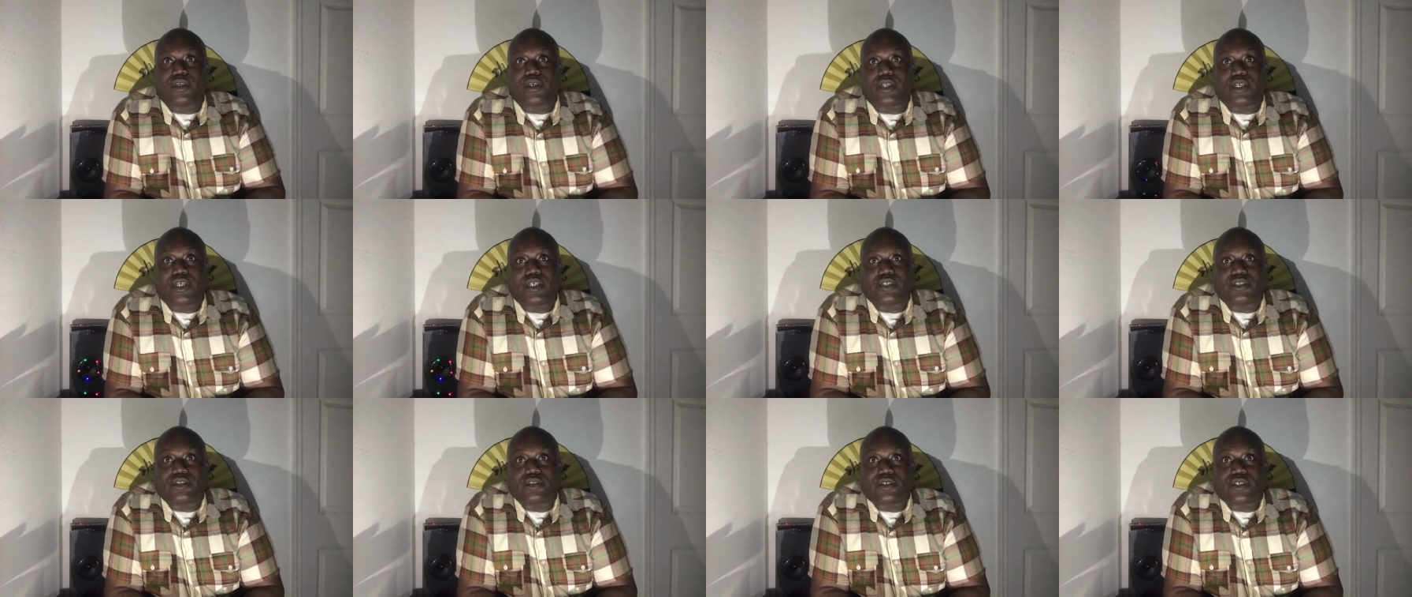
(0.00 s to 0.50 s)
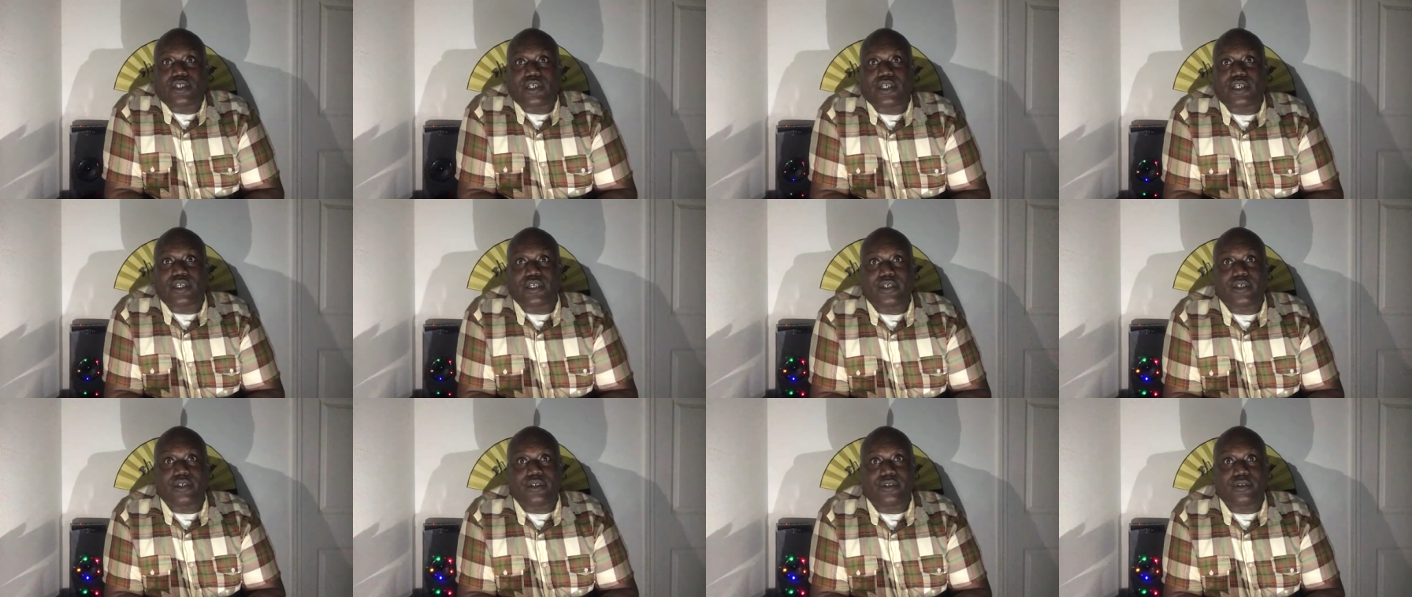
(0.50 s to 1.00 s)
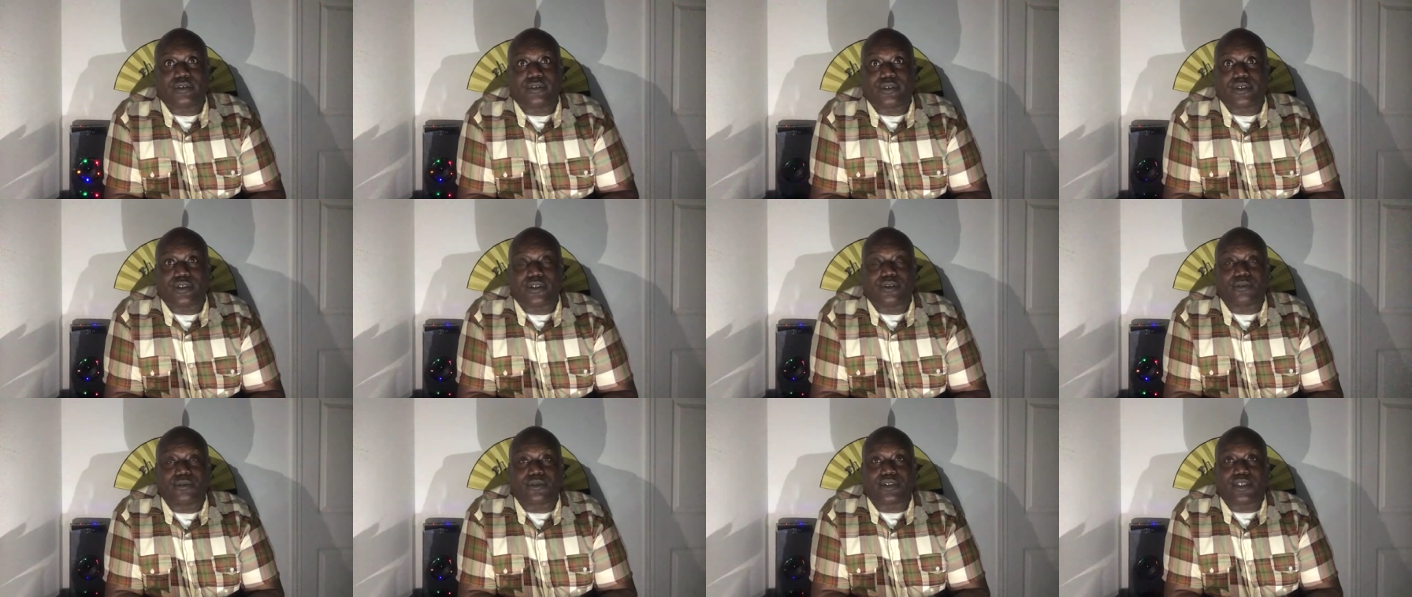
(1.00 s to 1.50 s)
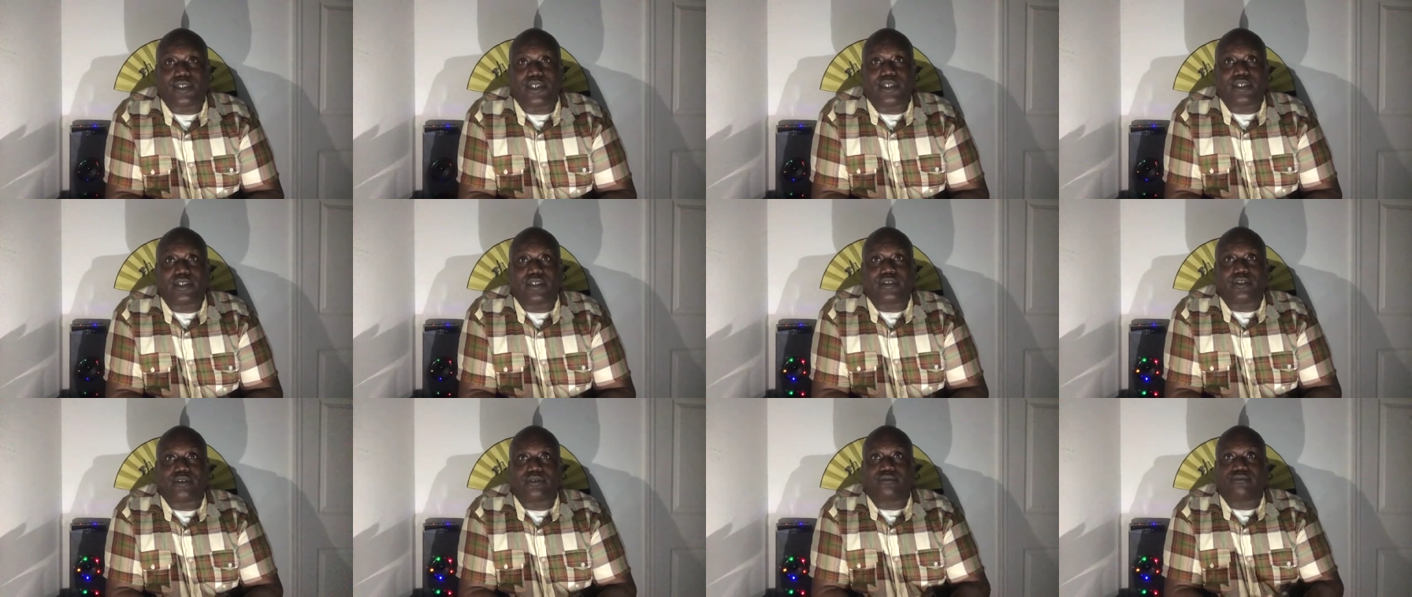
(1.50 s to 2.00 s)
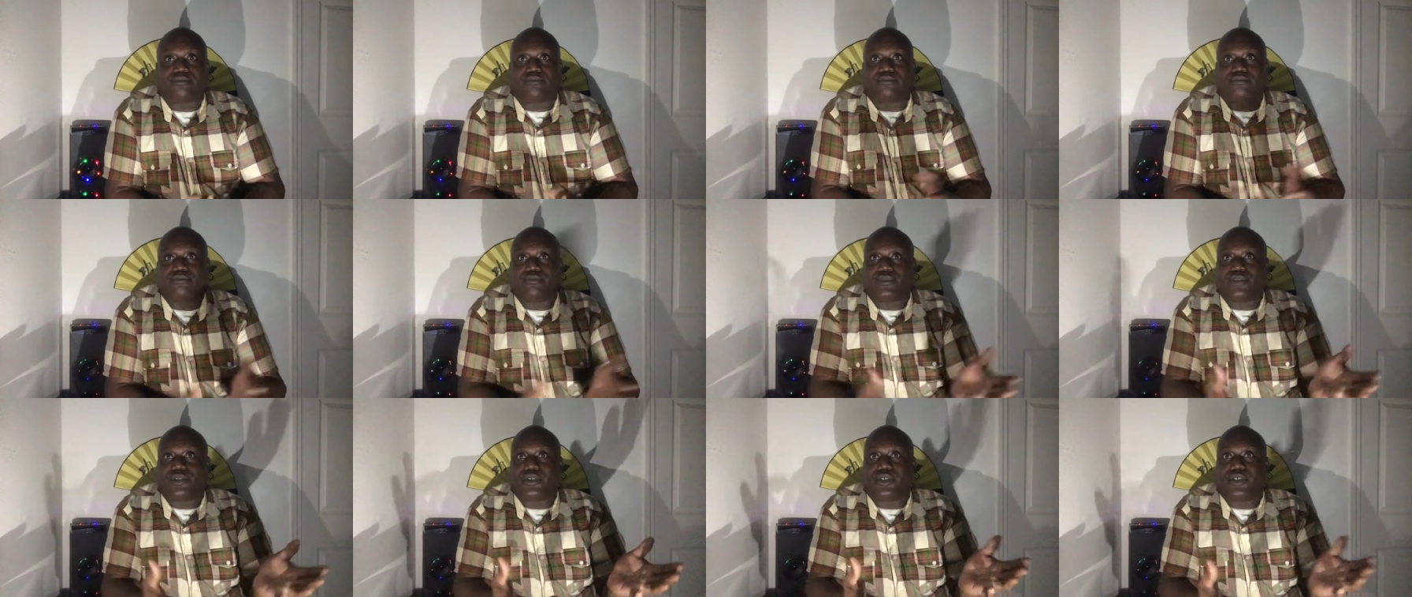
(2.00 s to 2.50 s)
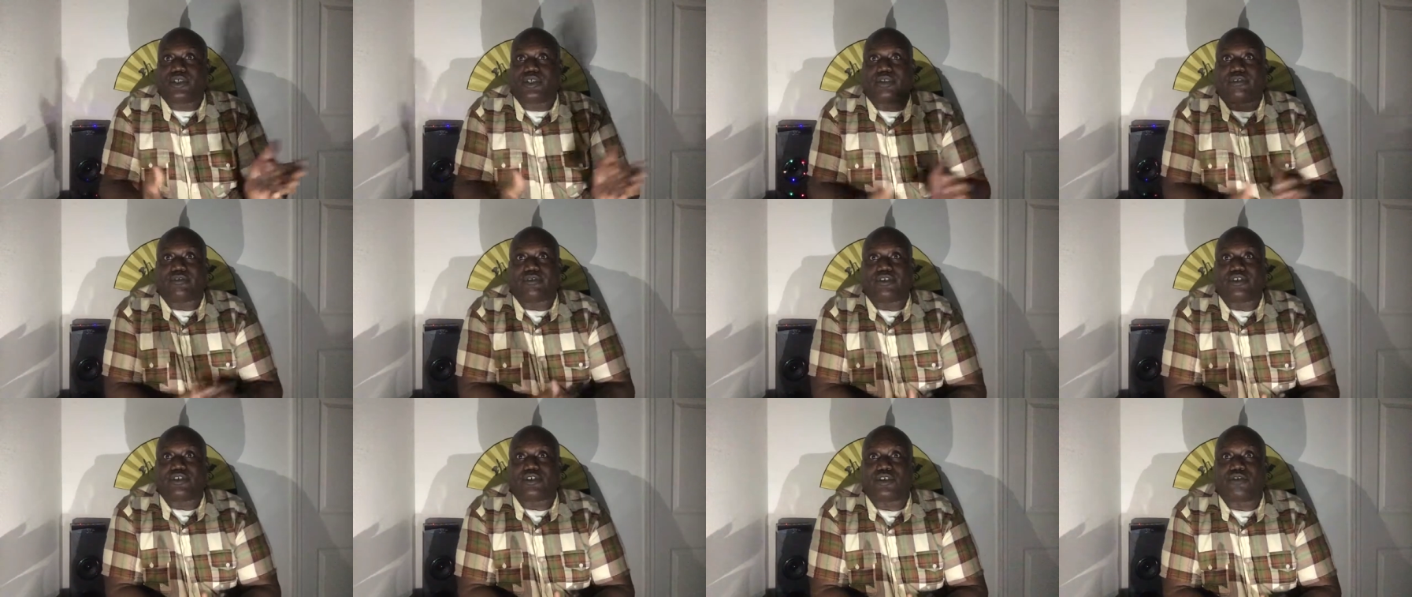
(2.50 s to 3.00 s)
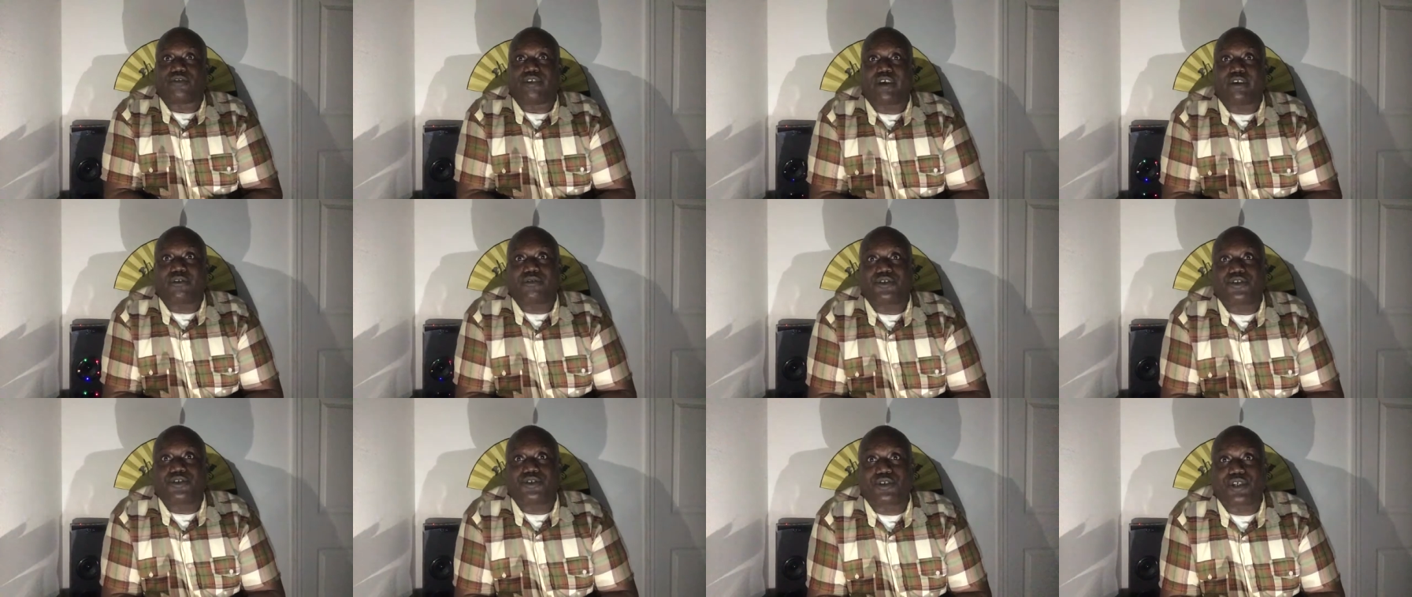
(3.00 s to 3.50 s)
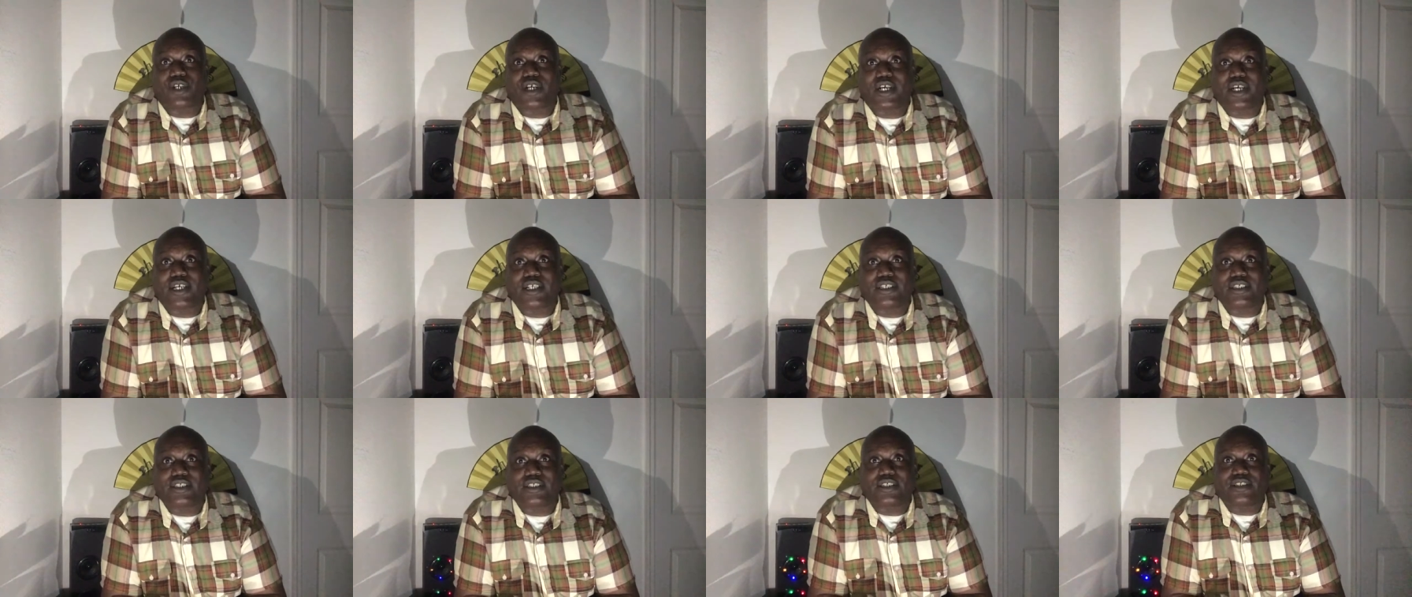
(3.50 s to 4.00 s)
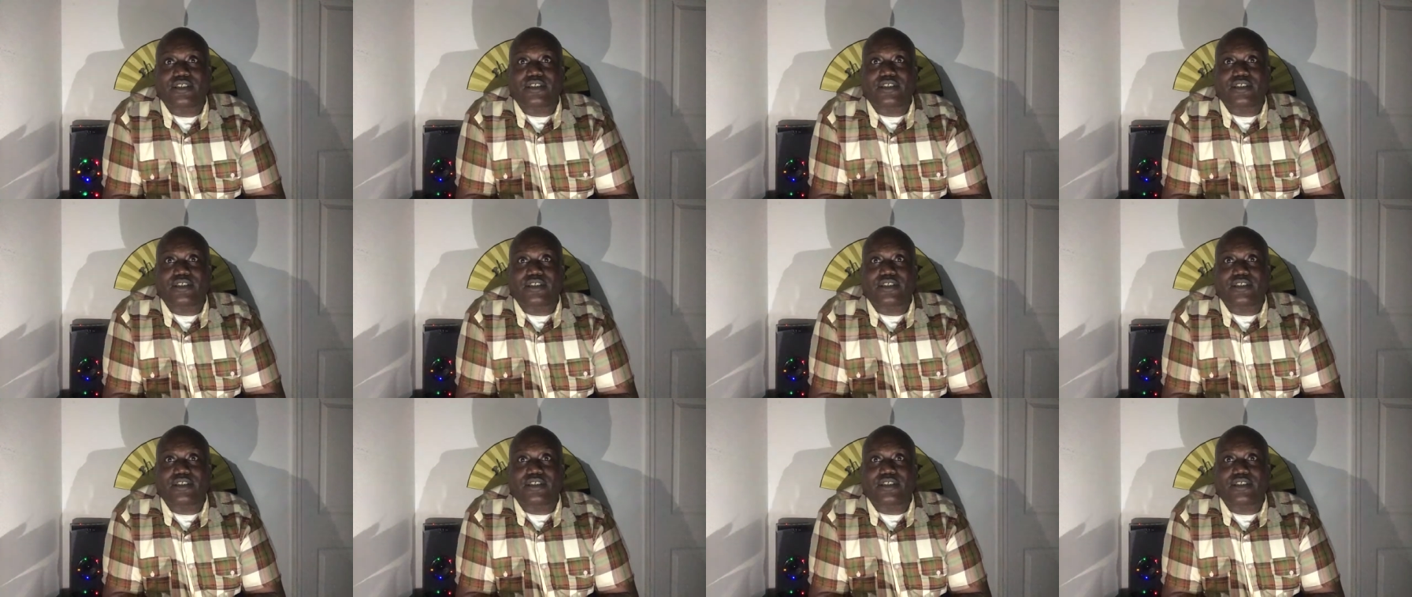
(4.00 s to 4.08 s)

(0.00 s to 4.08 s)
that's okay. You know what I'm saying? It's alright with you guys.